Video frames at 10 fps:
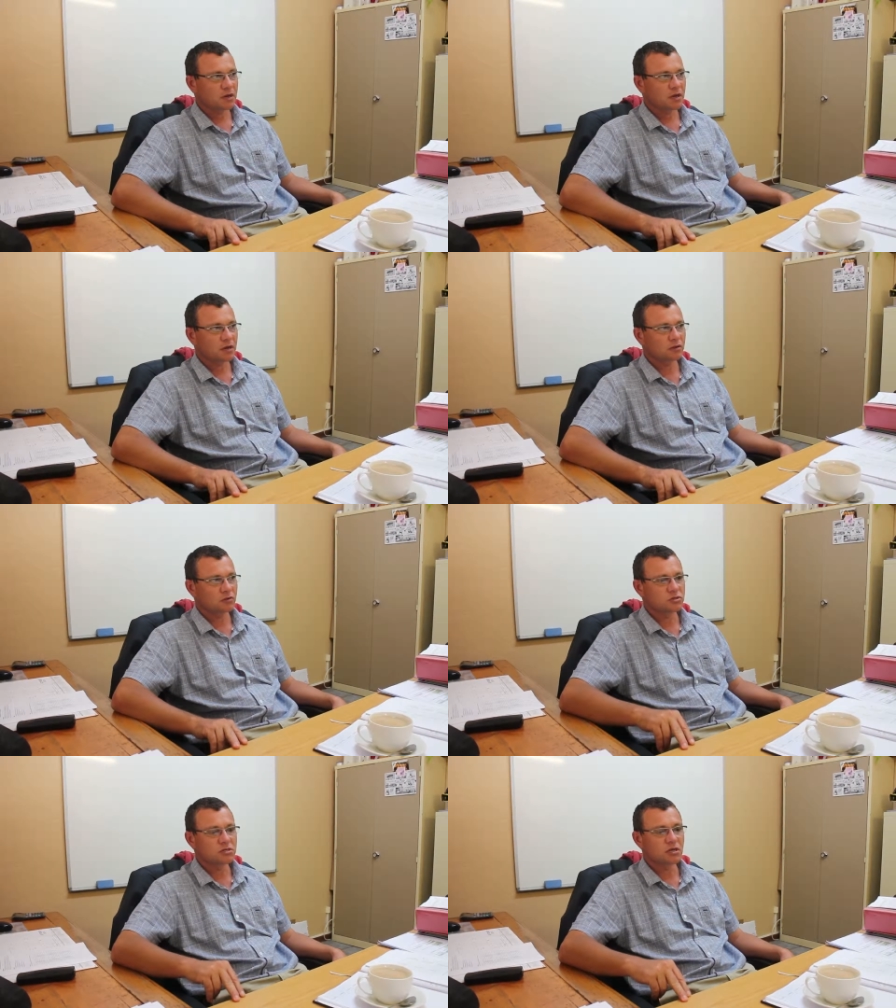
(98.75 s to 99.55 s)
and
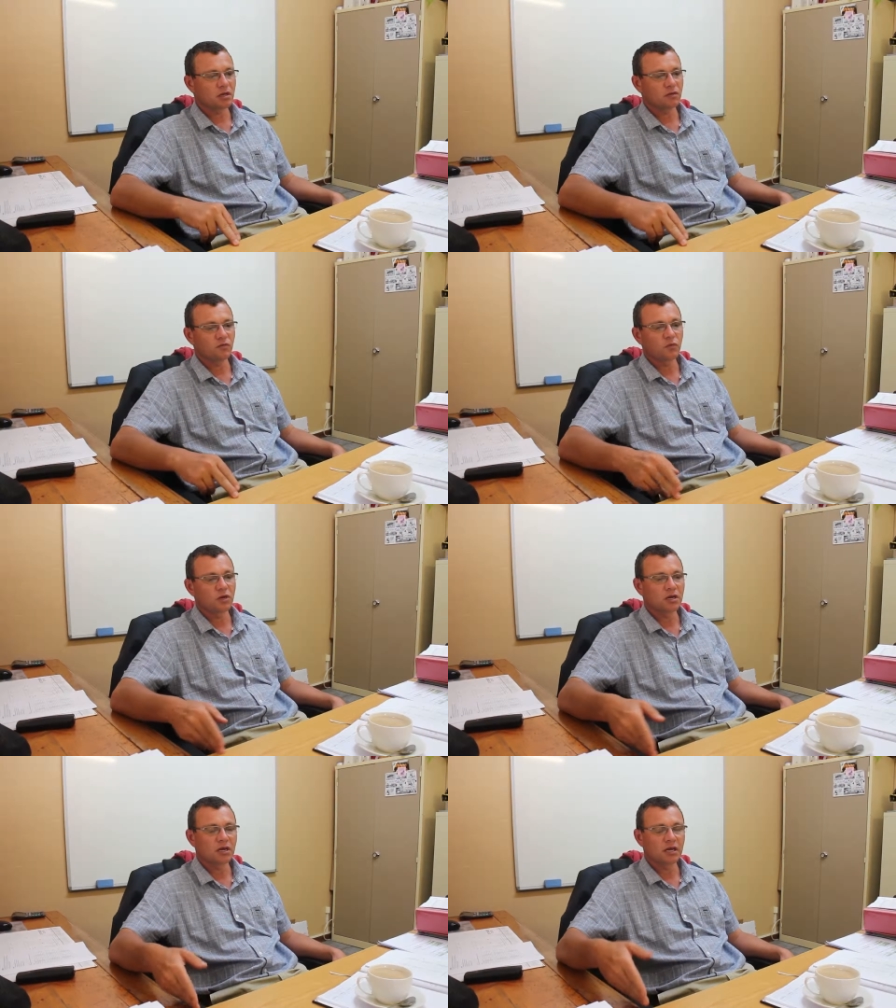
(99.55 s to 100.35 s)
to see if
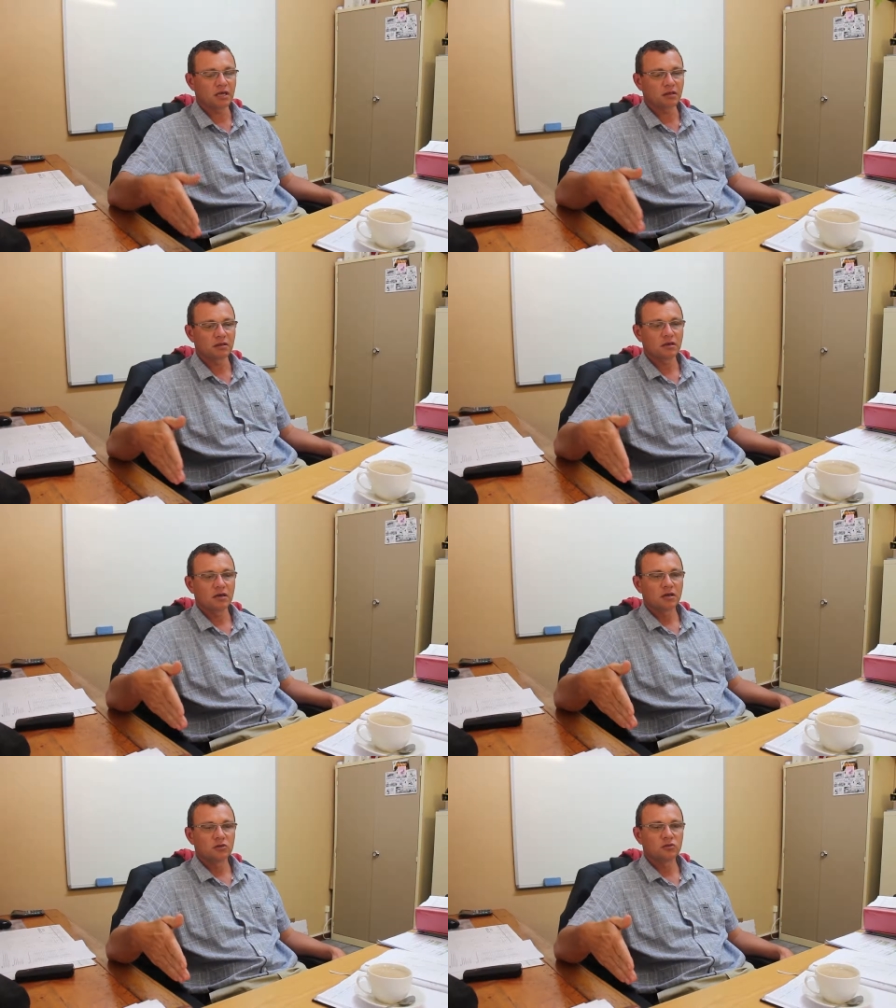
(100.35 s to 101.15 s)
we can get
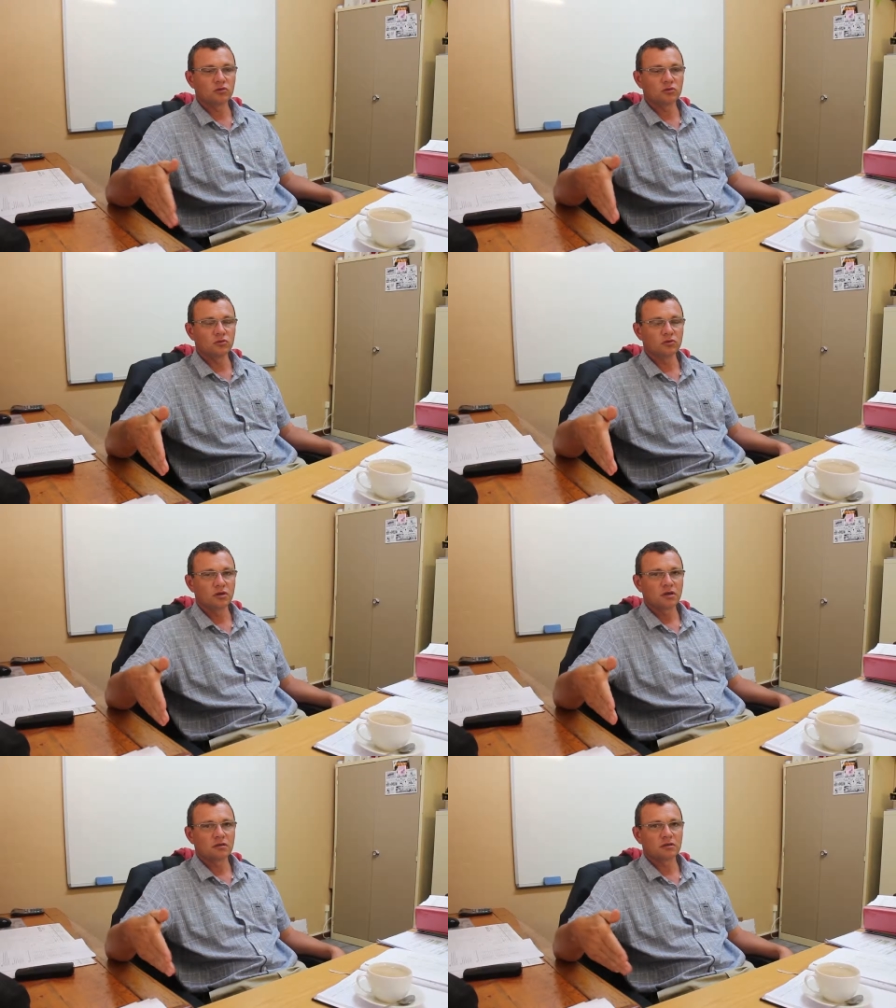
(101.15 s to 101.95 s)
to
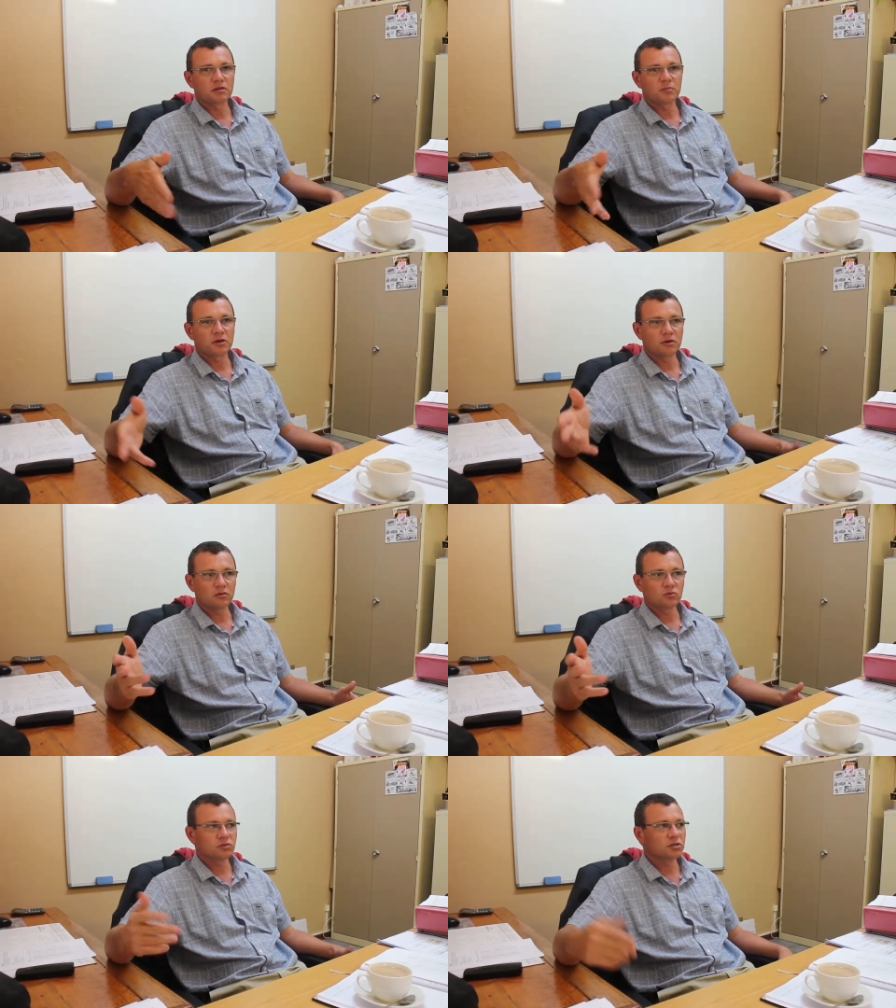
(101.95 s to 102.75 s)
the typical
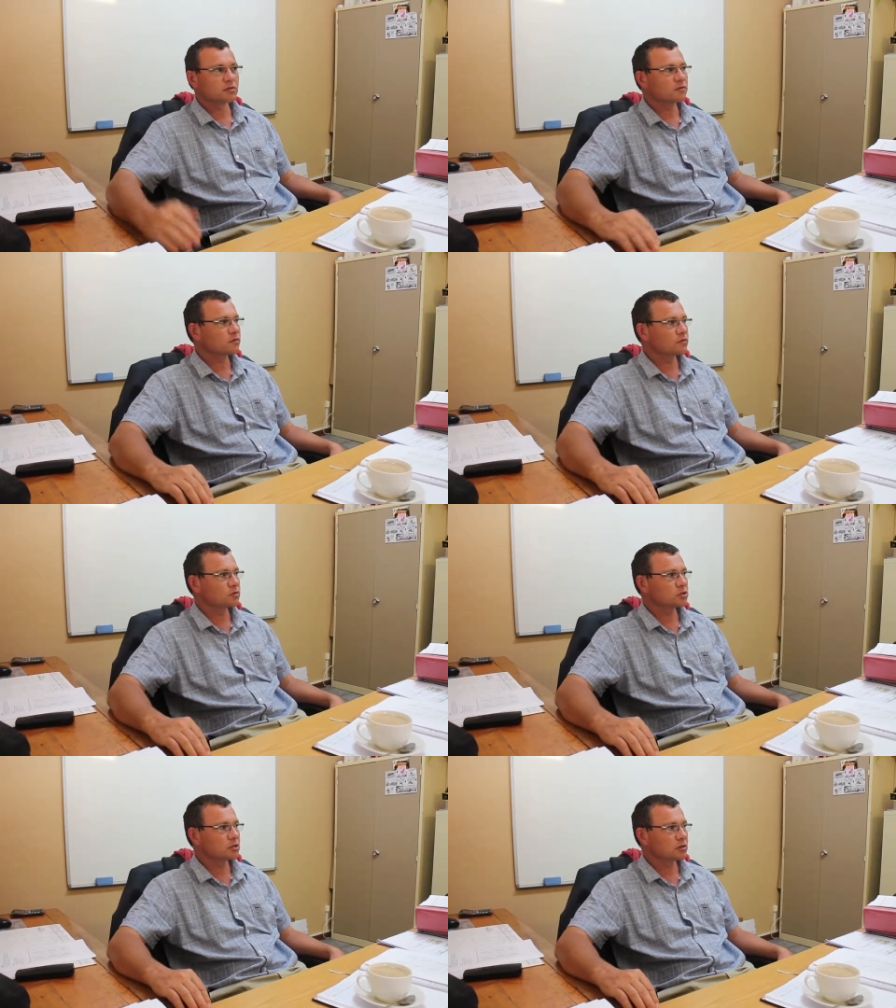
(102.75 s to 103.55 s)
orchard of the
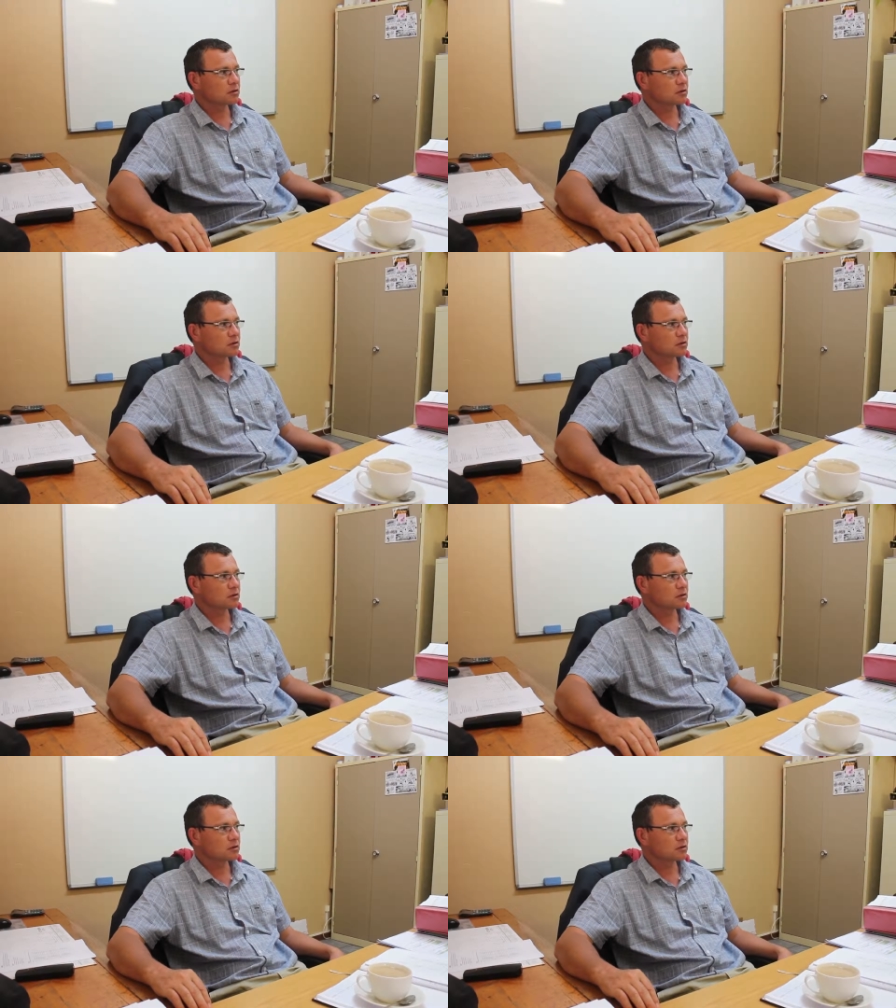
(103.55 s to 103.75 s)
future